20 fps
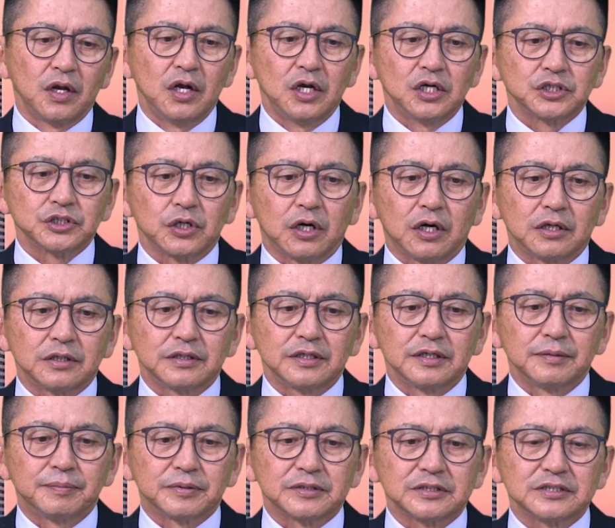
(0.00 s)
So on the
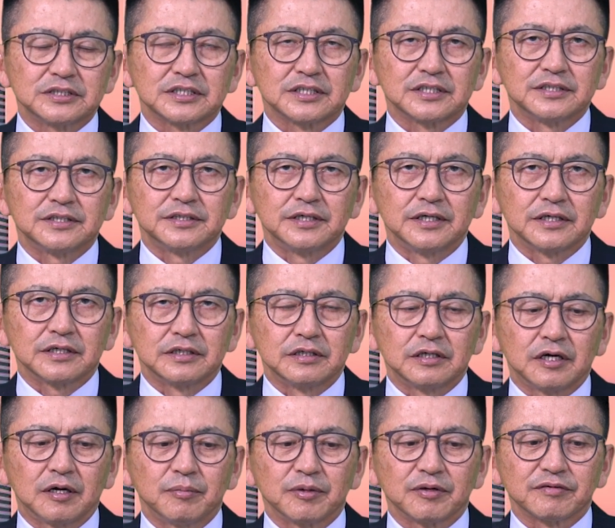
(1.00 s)
political and
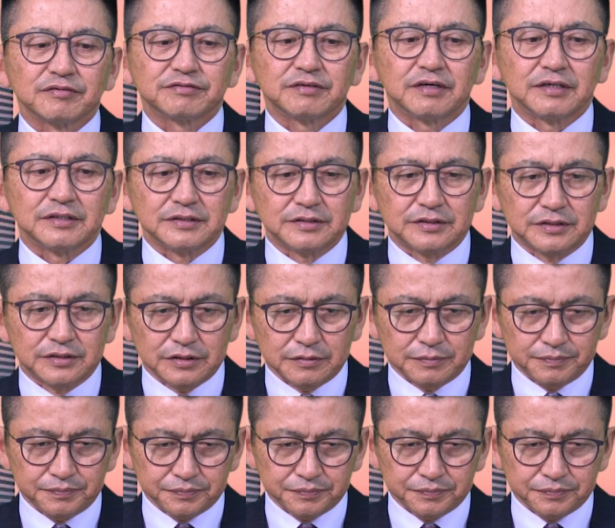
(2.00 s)
economic front,